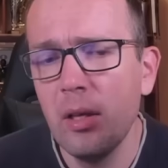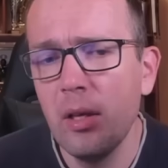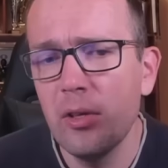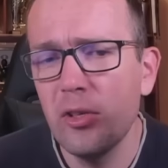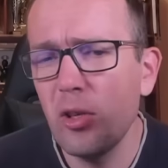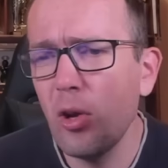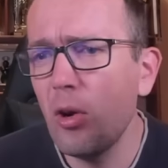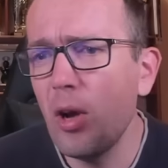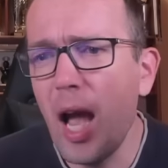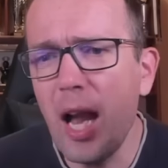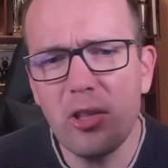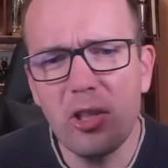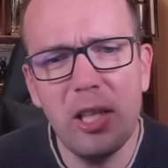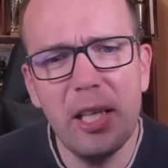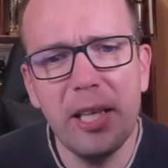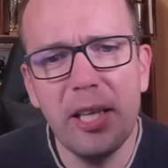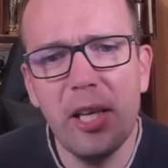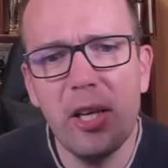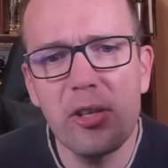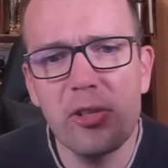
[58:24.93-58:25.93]
So actually
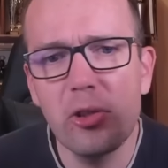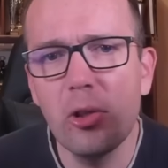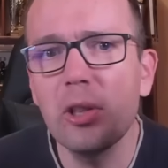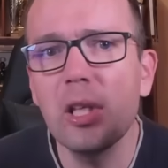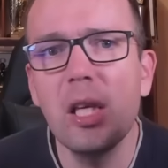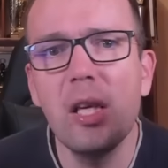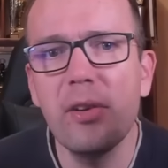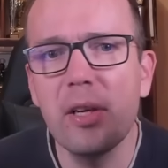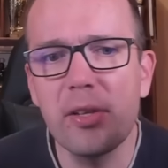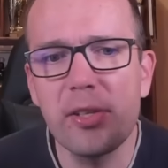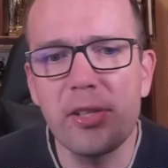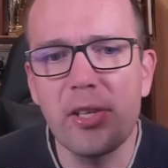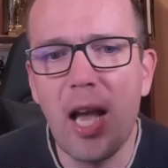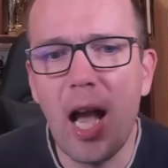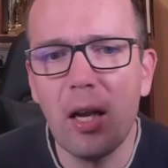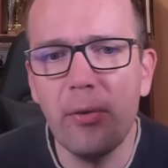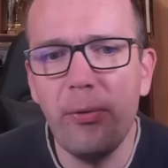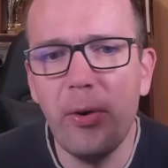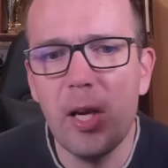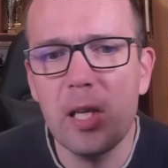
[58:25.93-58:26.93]
here it's not even a
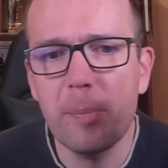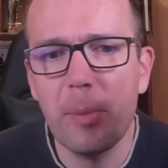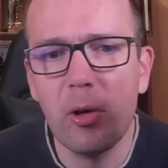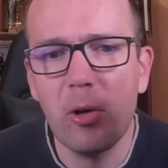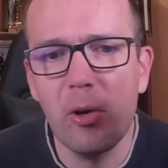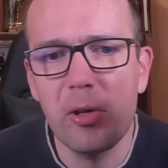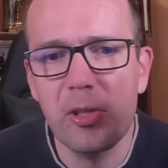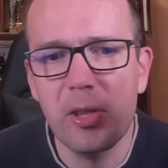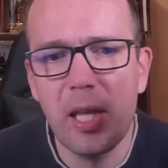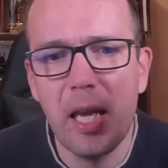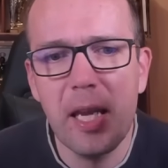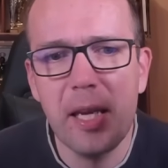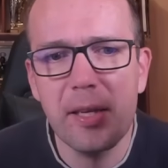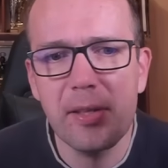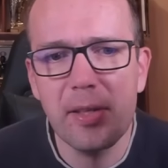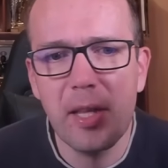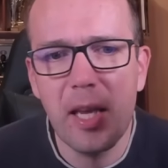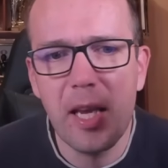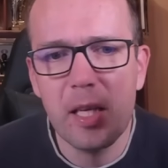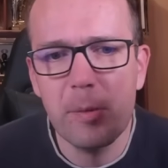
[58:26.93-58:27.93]
sacrifice because takes,
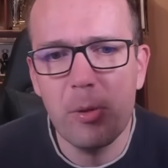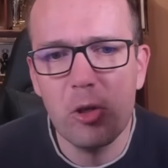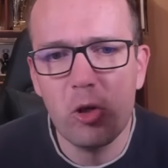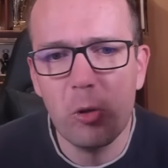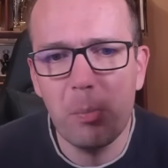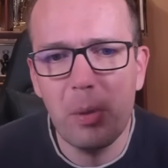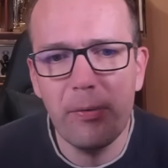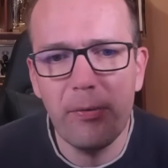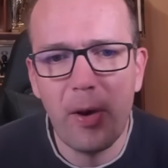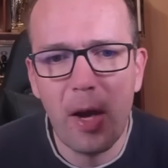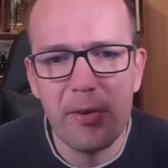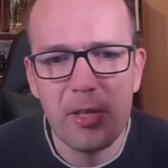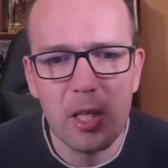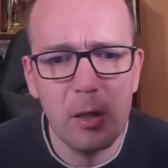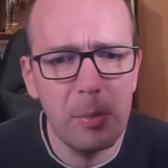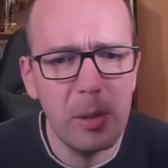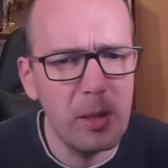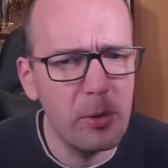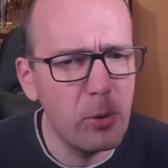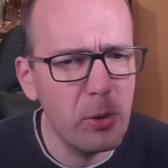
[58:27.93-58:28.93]
bishop b5 is going
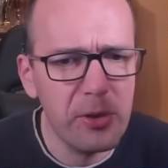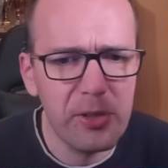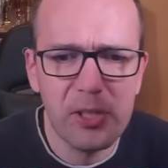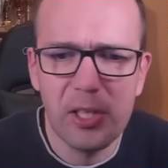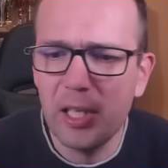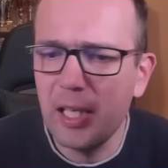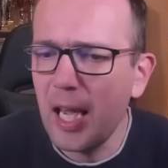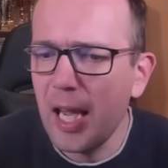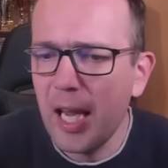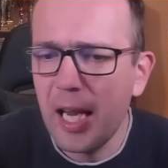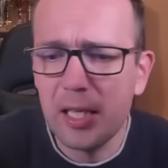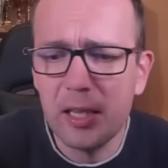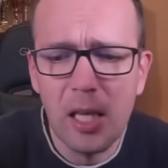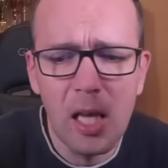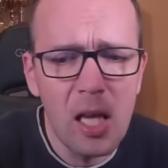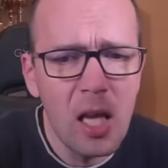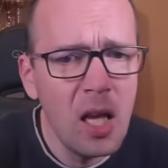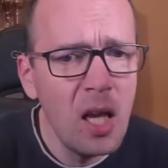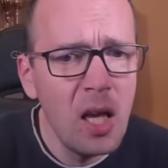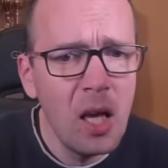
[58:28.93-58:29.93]
to be rook c8.
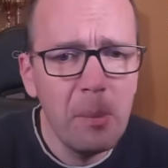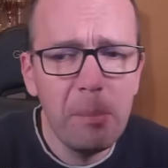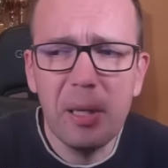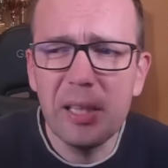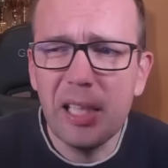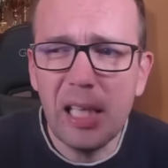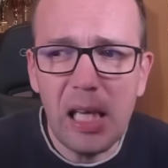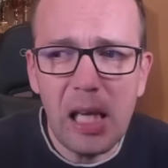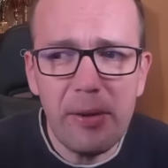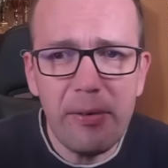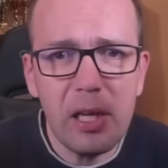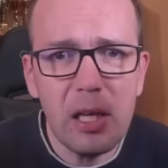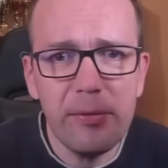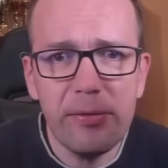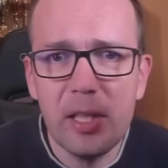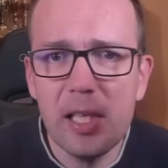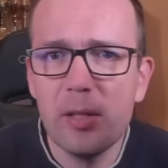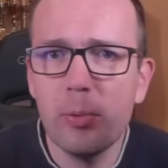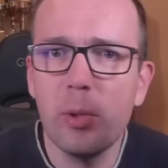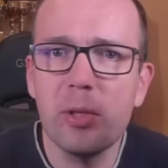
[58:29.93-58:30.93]
But even if
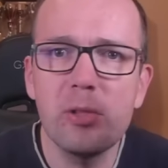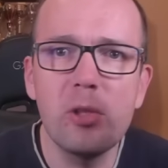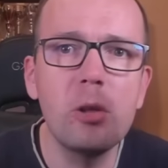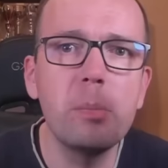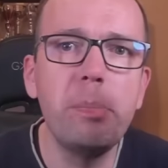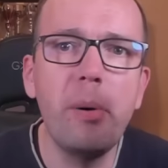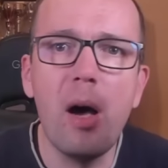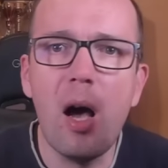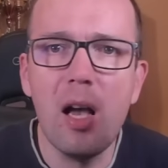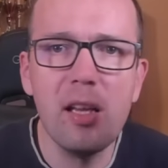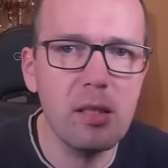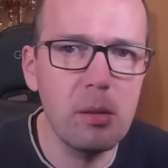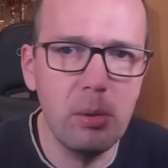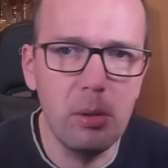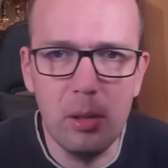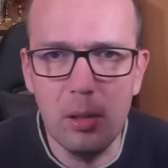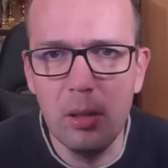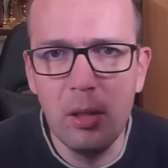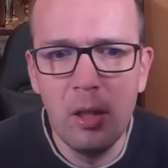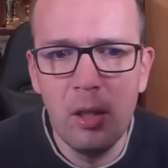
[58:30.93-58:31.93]
this was not
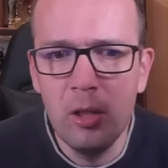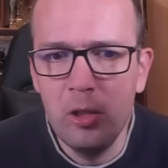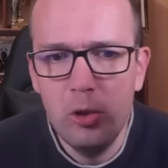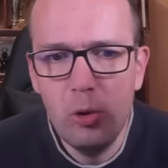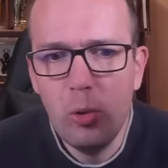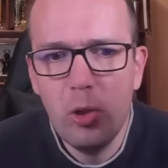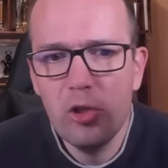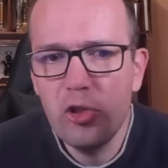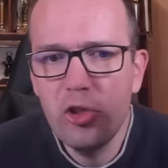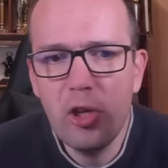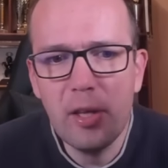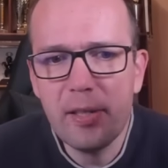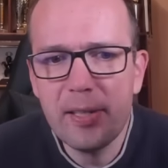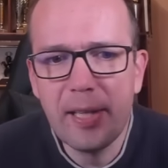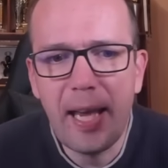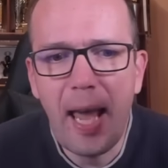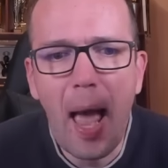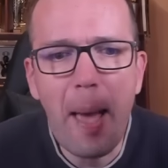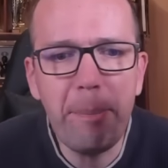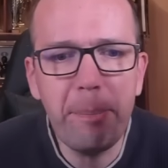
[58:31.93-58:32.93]
possible, you are just
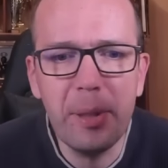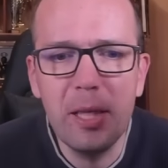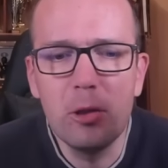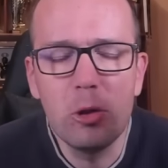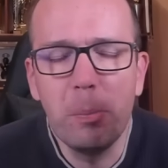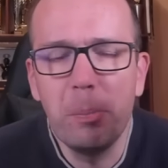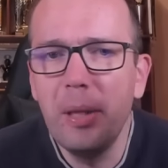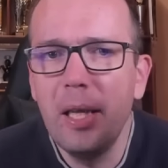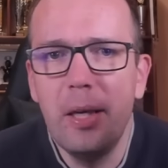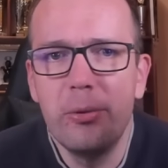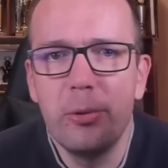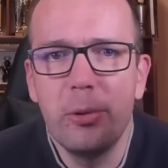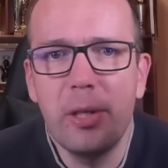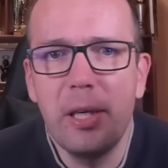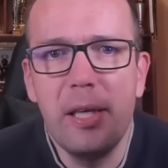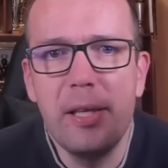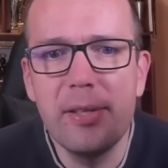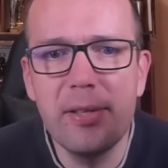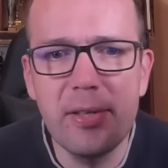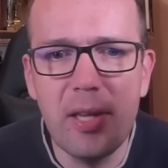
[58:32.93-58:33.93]
happy to play a rook
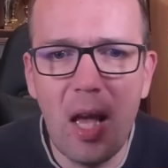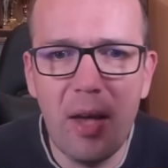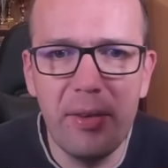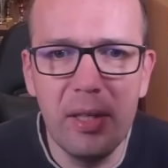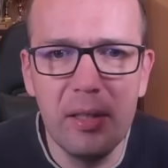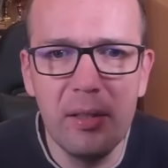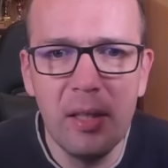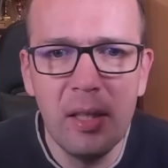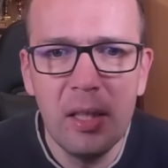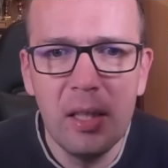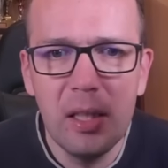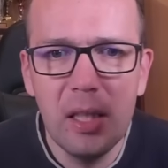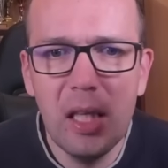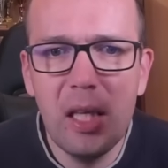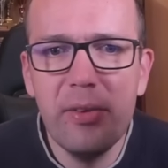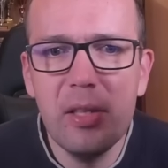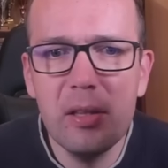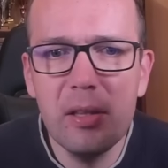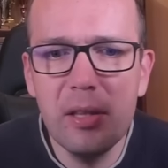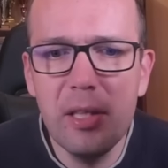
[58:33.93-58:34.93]
e7.
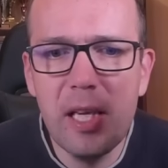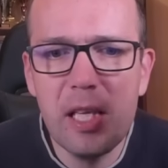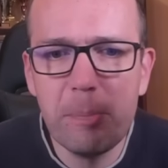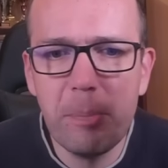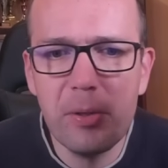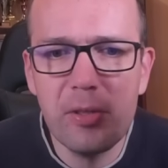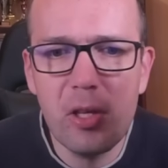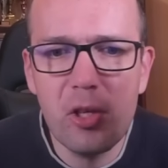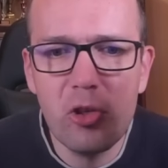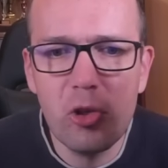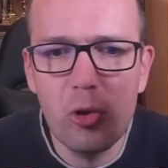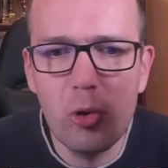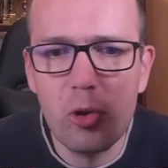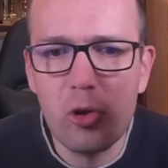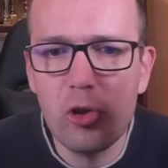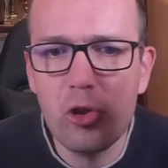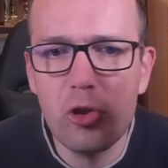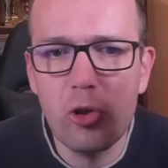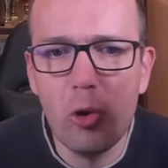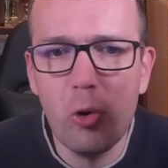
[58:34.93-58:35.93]
Even this position, you're
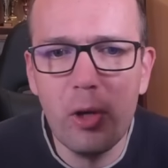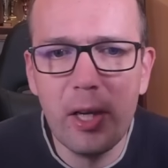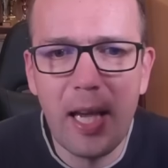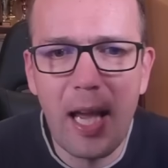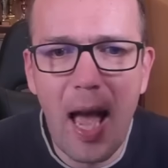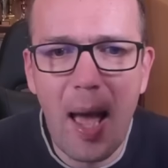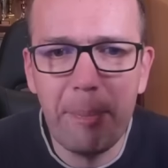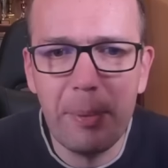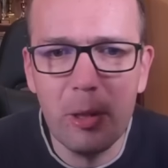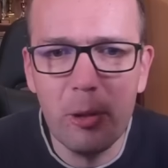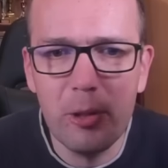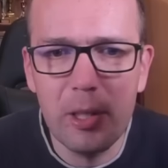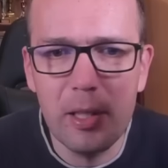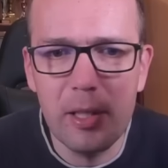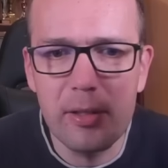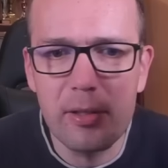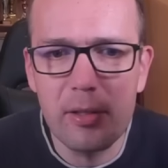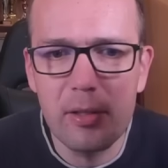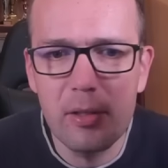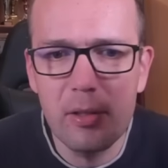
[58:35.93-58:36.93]
so happy. Look at
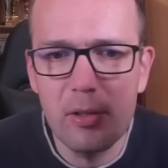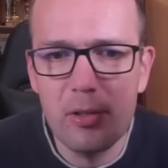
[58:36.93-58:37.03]
this.